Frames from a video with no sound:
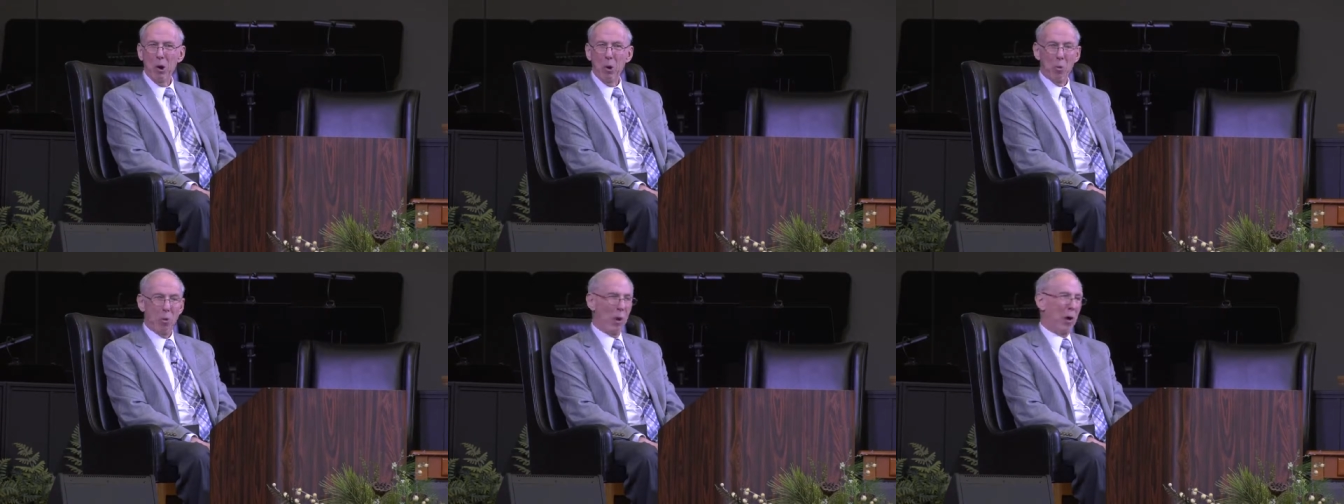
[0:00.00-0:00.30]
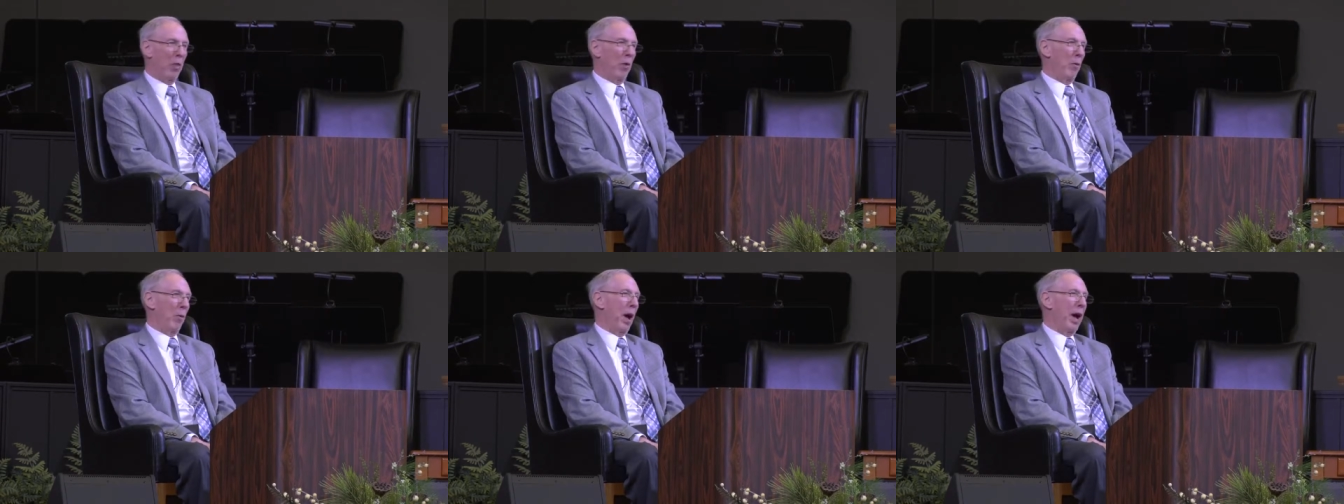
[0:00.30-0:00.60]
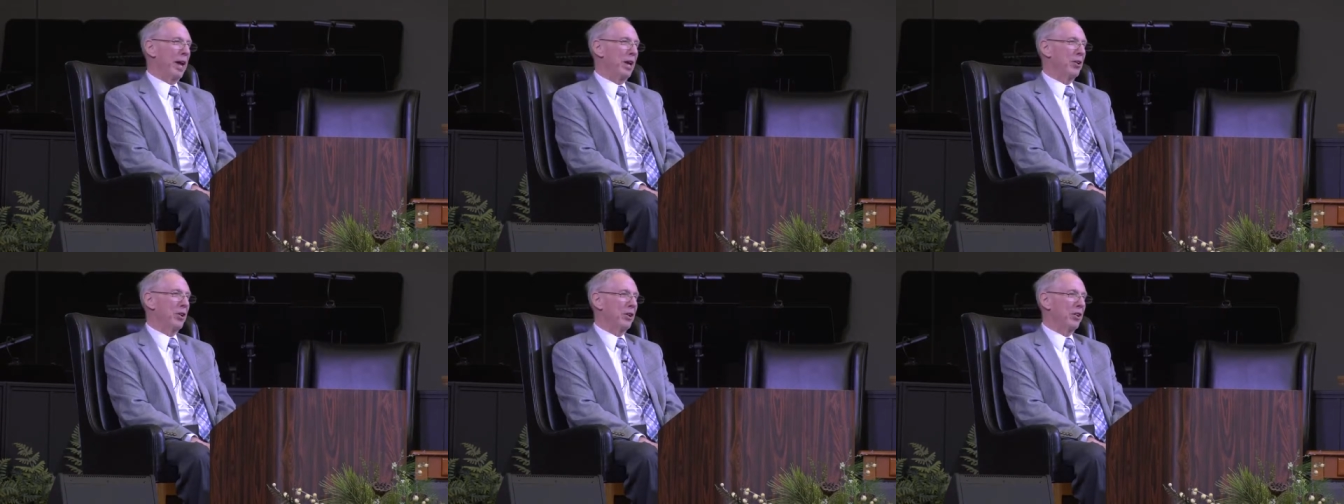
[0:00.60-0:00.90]
where the
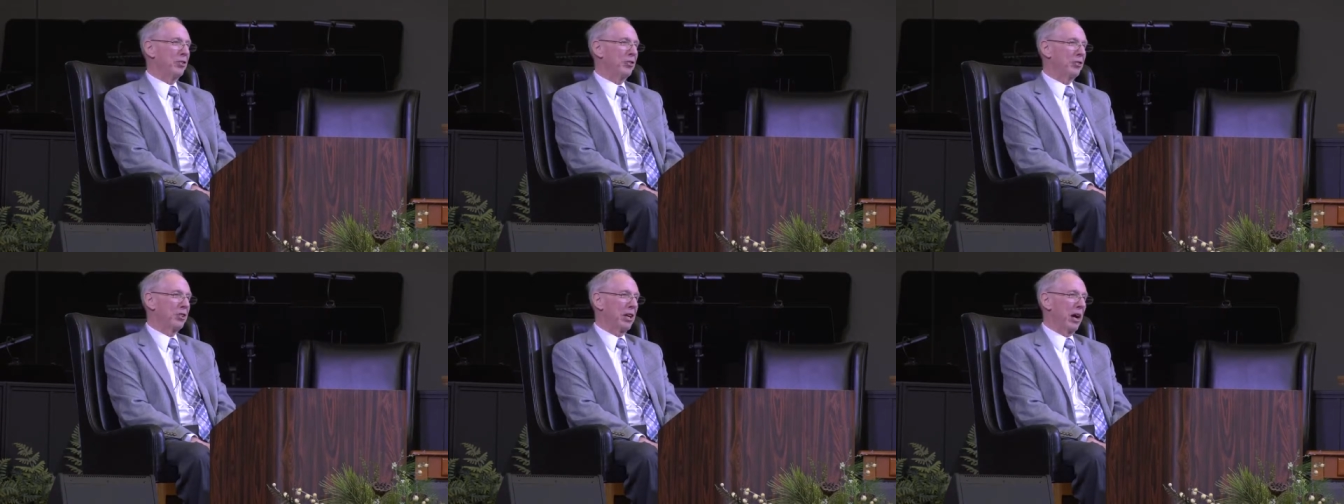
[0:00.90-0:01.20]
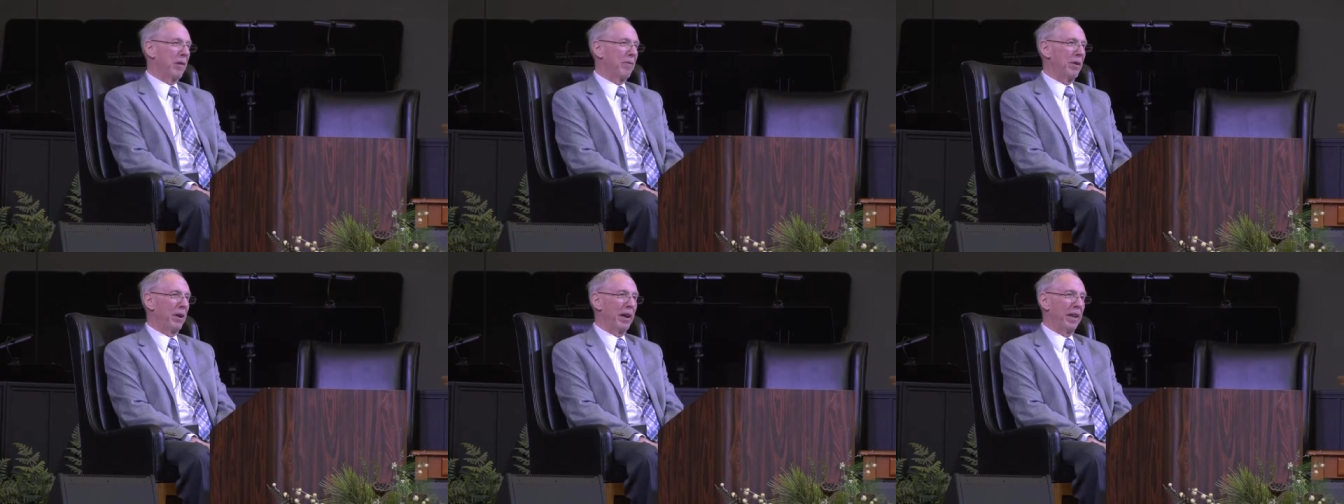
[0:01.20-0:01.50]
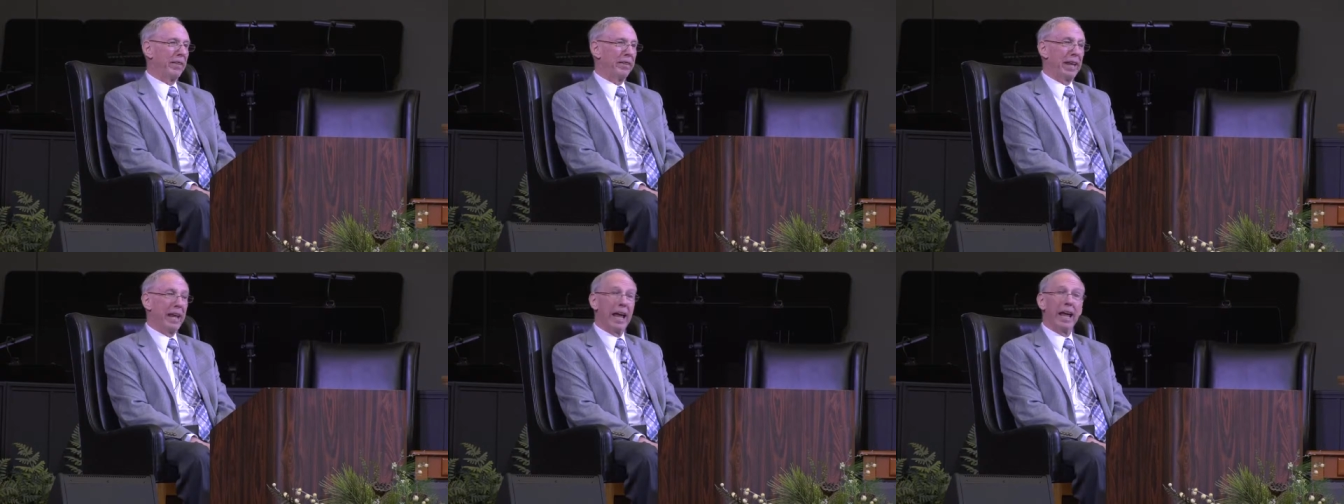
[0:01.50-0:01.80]
writer discovered
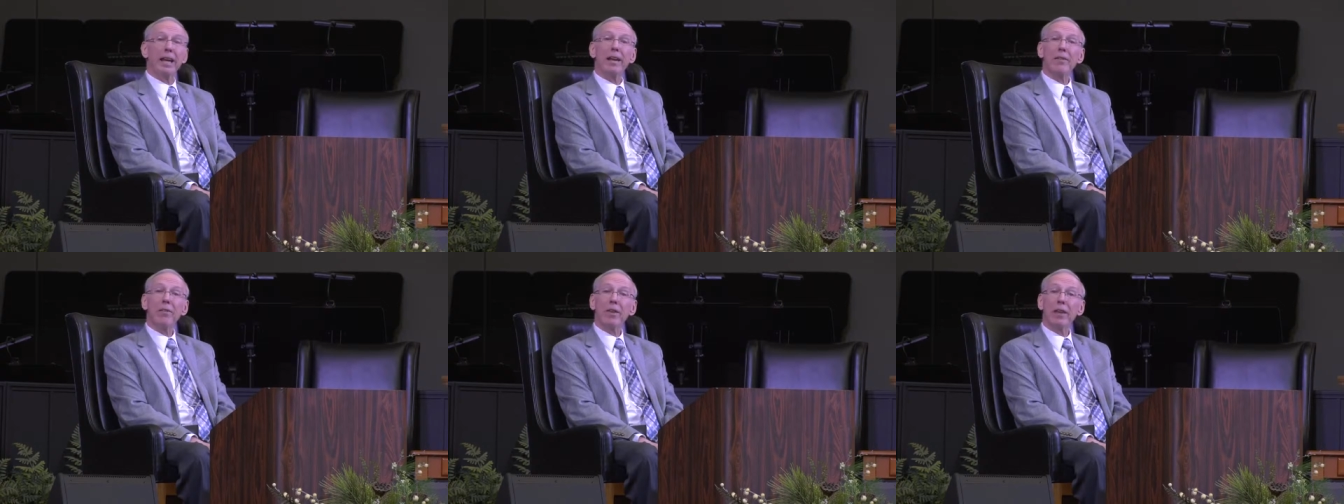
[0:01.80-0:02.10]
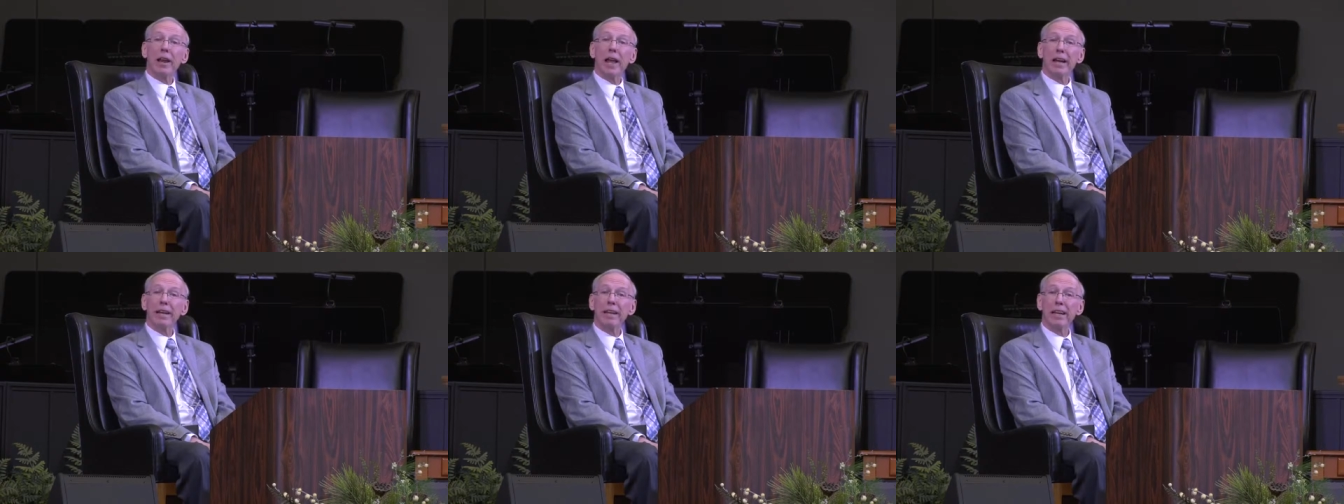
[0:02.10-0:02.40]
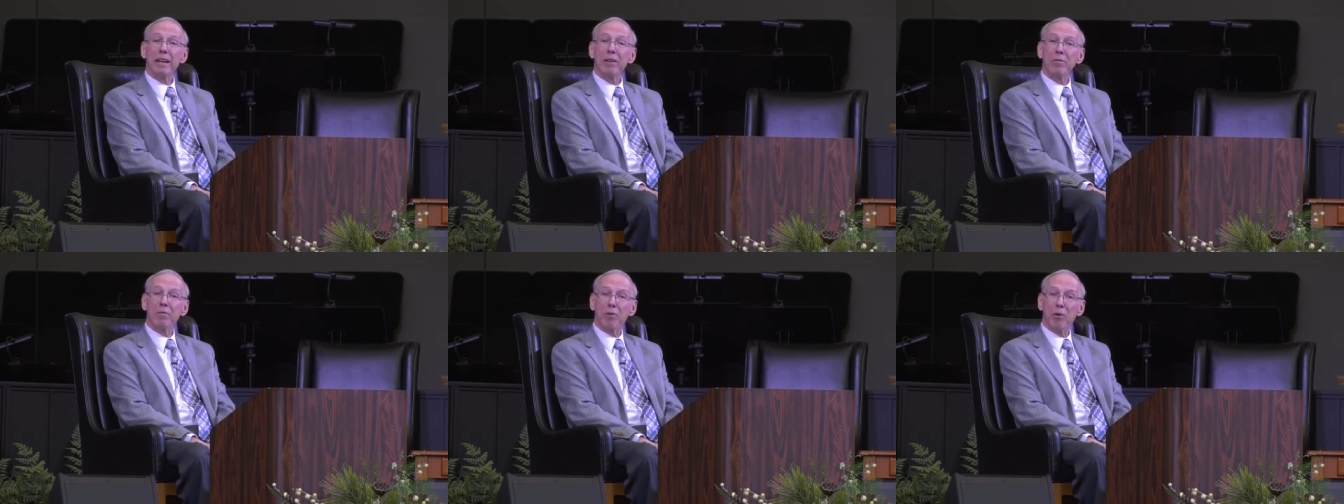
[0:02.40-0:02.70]
at the end of the
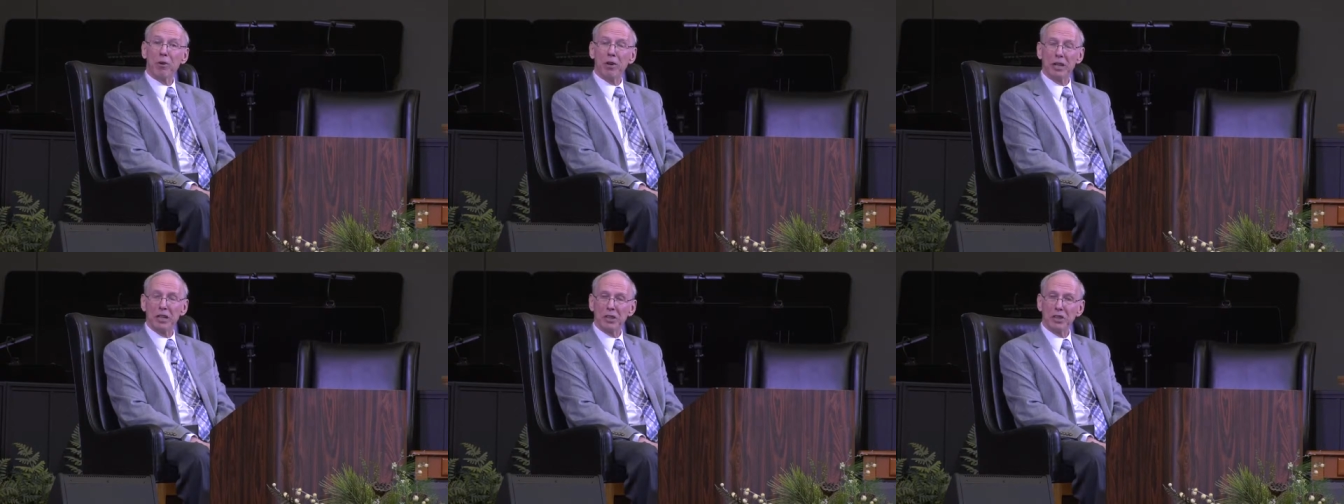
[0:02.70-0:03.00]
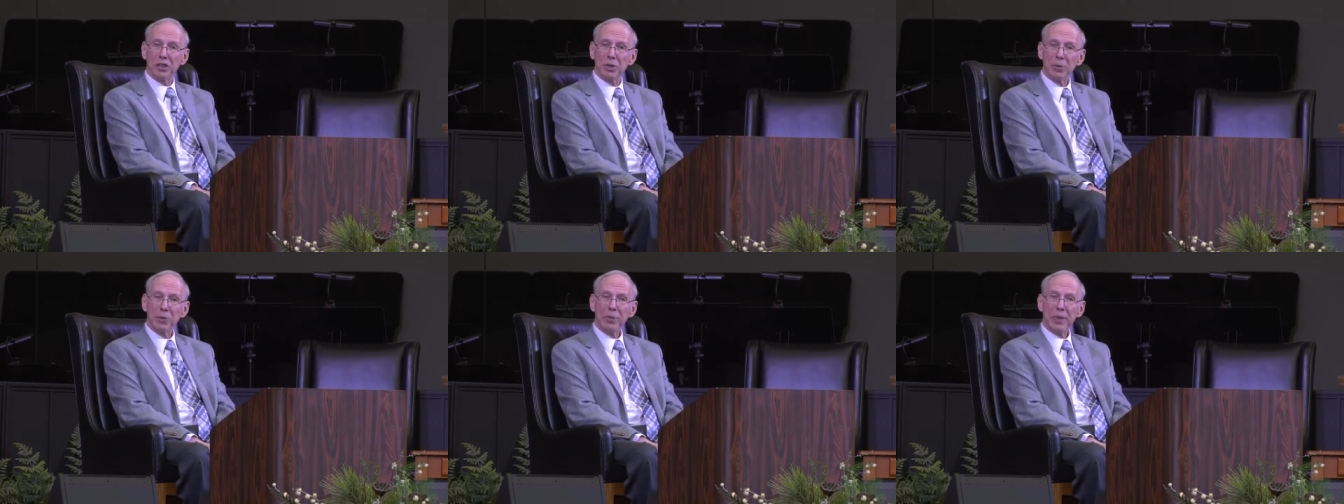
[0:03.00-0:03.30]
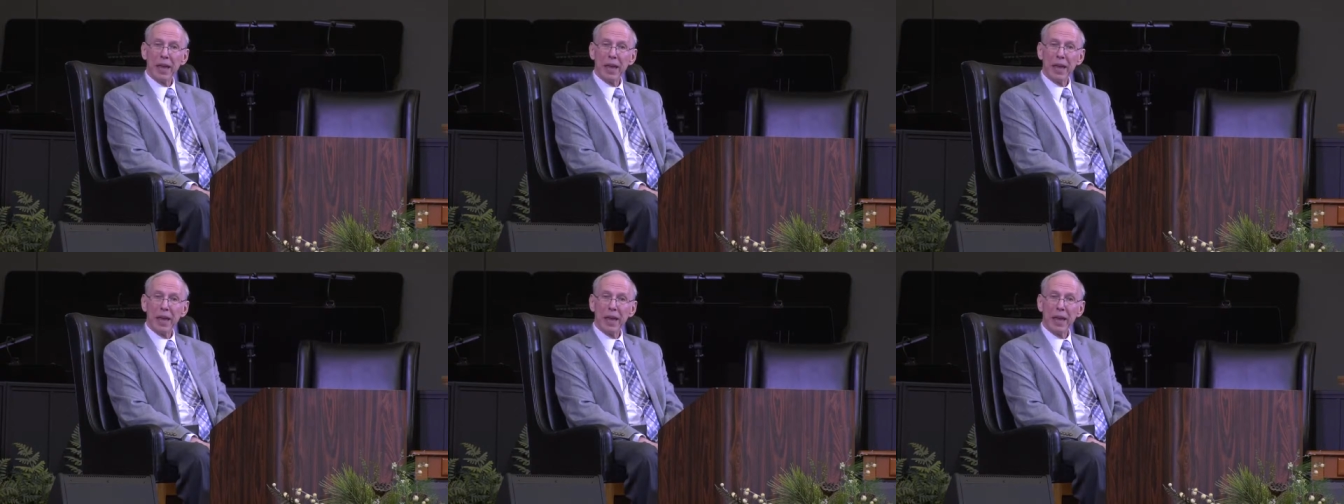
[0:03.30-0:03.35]
nineteen forties